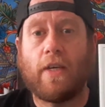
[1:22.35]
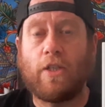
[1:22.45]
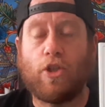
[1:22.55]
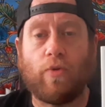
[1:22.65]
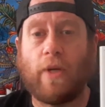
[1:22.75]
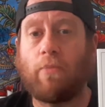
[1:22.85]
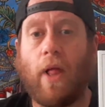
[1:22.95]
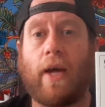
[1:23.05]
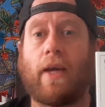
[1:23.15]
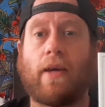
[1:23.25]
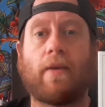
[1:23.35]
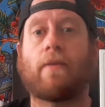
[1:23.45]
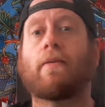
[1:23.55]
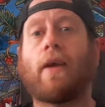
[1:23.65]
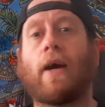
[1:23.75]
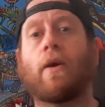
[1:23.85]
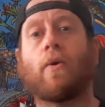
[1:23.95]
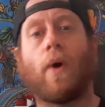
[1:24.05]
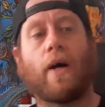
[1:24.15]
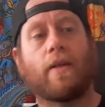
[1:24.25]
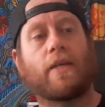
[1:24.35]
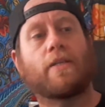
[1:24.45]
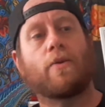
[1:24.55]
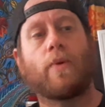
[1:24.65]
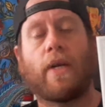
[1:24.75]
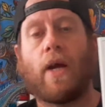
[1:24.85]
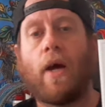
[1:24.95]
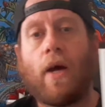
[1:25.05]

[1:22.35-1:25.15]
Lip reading: dreamlike kind of quality to it.